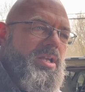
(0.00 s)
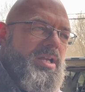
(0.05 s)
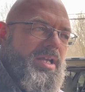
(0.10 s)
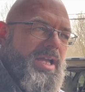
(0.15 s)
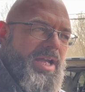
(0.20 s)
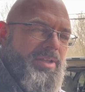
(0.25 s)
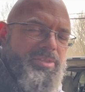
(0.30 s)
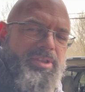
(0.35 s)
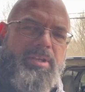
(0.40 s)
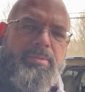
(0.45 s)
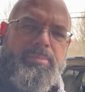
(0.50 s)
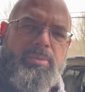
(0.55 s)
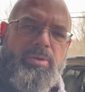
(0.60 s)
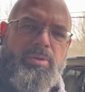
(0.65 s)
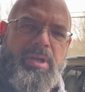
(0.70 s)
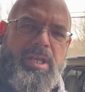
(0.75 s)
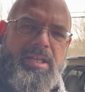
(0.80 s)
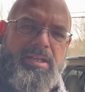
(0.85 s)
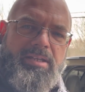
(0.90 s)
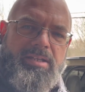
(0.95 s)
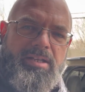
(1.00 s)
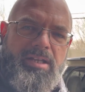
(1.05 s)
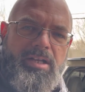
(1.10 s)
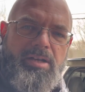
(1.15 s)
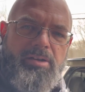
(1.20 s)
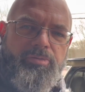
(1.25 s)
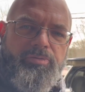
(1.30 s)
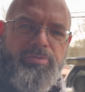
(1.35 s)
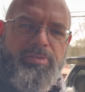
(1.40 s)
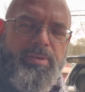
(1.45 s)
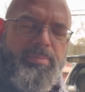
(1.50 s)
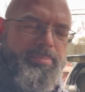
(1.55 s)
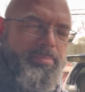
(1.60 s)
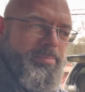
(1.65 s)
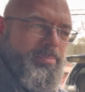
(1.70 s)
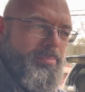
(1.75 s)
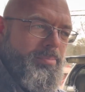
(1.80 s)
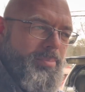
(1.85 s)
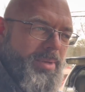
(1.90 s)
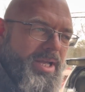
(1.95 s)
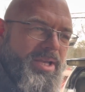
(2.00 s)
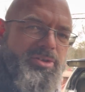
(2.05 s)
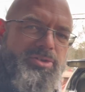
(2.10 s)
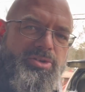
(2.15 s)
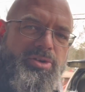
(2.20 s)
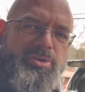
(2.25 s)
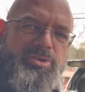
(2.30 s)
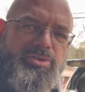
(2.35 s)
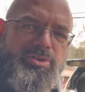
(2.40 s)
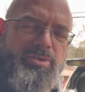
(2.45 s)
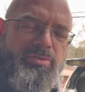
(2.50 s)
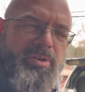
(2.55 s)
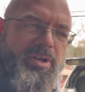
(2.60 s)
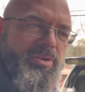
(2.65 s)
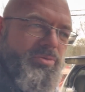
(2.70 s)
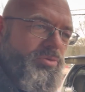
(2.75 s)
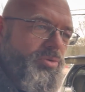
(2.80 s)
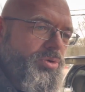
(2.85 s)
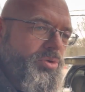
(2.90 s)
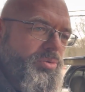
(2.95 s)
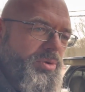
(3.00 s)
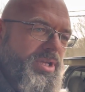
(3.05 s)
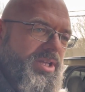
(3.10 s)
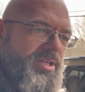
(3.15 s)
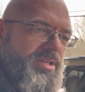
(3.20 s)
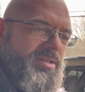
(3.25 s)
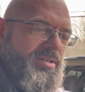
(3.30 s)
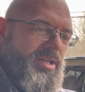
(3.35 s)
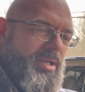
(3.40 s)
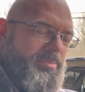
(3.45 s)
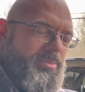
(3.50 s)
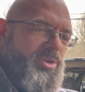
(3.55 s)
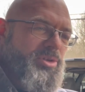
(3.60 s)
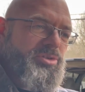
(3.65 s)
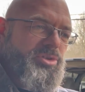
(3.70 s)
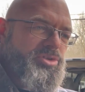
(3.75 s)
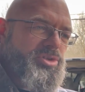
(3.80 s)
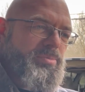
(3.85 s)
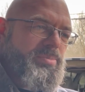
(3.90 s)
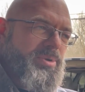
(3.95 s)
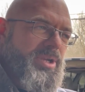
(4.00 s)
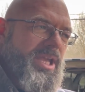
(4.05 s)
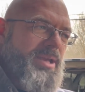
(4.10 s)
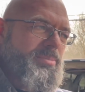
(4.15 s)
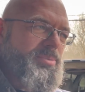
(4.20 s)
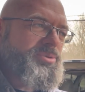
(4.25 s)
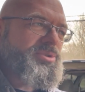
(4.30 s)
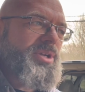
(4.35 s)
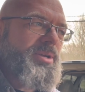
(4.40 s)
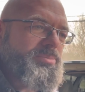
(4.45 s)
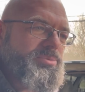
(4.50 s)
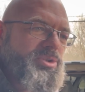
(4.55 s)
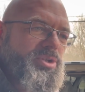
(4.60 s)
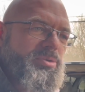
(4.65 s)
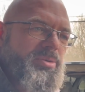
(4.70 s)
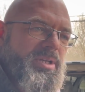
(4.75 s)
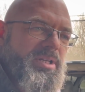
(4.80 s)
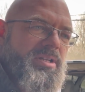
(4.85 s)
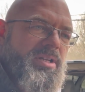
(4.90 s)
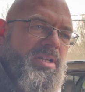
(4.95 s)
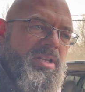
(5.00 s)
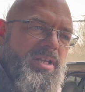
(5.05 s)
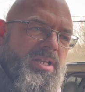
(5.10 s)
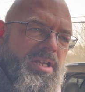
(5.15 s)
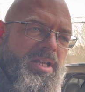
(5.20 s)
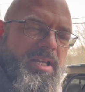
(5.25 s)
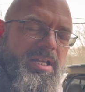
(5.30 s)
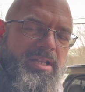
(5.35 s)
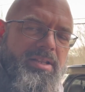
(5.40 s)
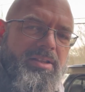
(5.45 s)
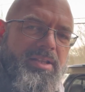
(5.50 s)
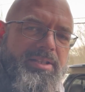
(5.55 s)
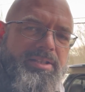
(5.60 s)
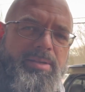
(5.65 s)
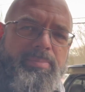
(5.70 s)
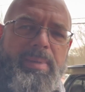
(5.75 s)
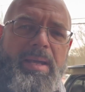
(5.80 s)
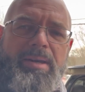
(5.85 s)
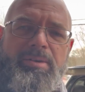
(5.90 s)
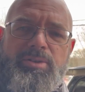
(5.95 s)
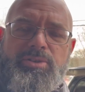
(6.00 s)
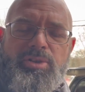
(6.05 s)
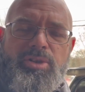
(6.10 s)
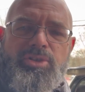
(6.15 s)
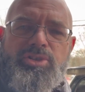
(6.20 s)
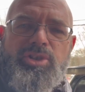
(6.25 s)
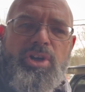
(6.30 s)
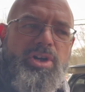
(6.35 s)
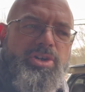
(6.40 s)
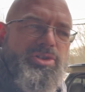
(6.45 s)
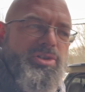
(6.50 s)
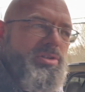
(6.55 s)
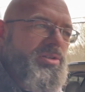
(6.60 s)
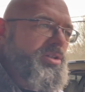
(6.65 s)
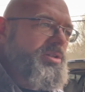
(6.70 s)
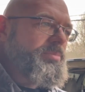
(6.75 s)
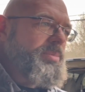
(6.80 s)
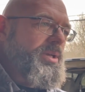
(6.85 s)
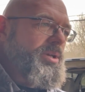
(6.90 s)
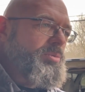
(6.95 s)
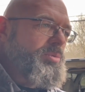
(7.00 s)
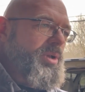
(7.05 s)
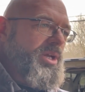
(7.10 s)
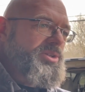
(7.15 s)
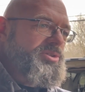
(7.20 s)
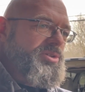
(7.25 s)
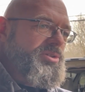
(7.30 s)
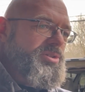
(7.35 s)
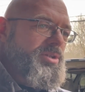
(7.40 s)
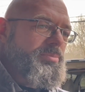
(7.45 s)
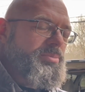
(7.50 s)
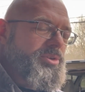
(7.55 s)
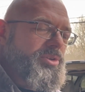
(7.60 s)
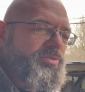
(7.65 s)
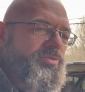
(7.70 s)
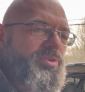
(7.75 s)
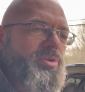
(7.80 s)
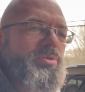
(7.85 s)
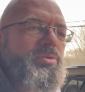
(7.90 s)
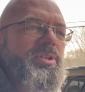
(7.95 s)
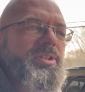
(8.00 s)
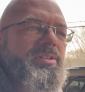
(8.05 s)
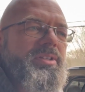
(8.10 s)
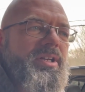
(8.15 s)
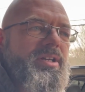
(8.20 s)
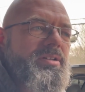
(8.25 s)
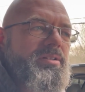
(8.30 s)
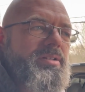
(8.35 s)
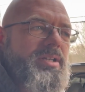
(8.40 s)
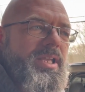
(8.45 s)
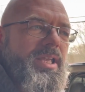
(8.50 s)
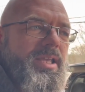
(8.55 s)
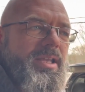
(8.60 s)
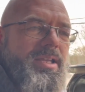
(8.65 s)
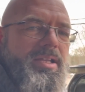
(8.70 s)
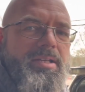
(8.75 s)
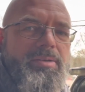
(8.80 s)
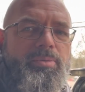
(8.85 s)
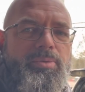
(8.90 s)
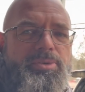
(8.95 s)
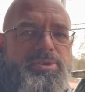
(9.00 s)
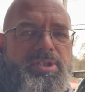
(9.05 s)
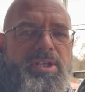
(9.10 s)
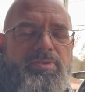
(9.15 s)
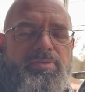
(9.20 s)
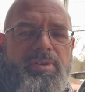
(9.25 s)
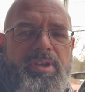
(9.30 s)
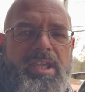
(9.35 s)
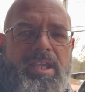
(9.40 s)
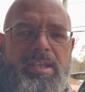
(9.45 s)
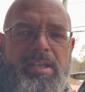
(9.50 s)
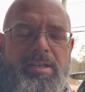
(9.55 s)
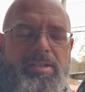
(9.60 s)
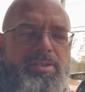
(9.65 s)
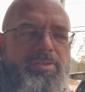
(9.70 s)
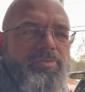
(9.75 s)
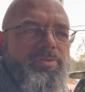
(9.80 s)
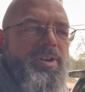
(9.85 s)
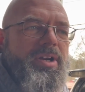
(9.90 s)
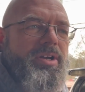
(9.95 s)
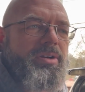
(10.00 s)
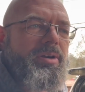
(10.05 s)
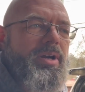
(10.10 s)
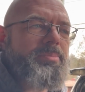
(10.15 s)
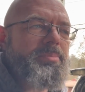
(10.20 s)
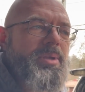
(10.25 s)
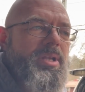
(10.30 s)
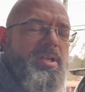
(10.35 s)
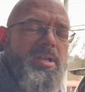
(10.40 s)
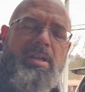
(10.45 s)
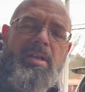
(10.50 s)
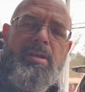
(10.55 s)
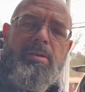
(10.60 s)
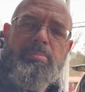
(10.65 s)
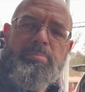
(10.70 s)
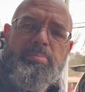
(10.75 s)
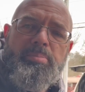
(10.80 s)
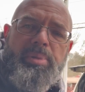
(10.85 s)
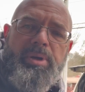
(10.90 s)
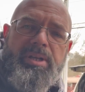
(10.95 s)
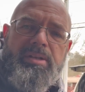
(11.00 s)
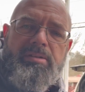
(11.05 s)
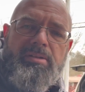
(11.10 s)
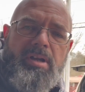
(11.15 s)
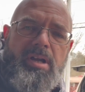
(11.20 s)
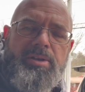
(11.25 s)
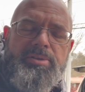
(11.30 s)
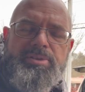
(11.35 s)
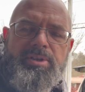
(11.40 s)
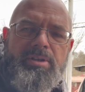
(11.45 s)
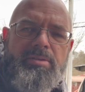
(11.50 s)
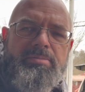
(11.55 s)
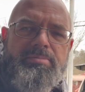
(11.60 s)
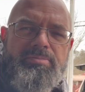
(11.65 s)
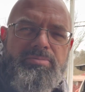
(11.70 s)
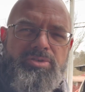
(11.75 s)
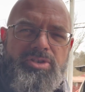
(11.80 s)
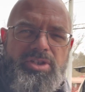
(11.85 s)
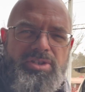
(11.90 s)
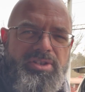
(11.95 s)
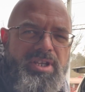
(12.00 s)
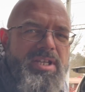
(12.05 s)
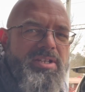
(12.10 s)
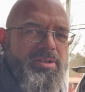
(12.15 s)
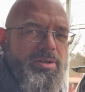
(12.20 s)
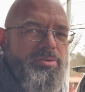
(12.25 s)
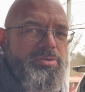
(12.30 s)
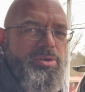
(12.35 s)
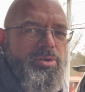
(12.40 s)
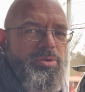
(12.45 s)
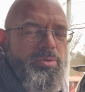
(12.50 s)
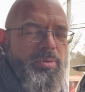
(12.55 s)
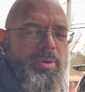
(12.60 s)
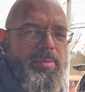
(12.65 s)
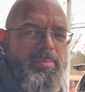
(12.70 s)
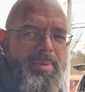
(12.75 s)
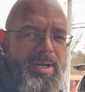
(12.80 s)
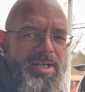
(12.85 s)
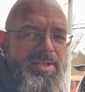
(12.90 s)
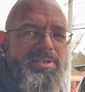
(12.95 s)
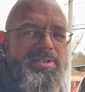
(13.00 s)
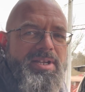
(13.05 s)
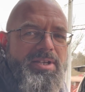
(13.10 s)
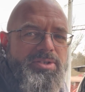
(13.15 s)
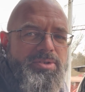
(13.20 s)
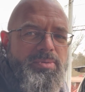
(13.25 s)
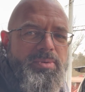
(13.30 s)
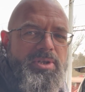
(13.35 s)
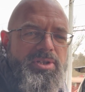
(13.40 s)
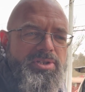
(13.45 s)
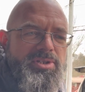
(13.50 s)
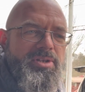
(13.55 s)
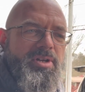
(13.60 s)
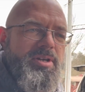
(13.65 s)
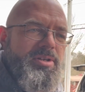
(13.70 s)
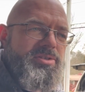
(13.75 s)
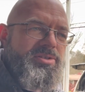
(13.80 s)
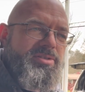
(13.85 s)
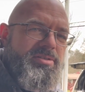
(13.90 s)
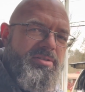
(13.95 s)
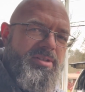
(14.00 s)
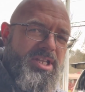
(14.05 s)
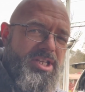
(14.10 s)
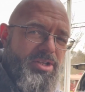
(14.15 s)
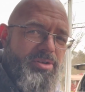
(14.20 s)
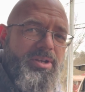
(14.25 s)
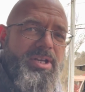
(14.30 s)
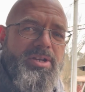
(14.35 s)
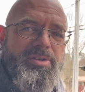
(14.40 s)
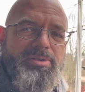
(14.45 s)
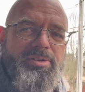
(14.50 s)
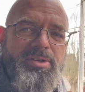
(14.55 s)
I think I'm gonna go ahead and flip my excursion around real quick. I'm gonna hook the jumper cables up to it, let the battery start charging a little bit while I start dumping the fuel in there, and we'll see if we can get it to fire up. But also, just take note of the way mine sounds when it starts, and you'll hear the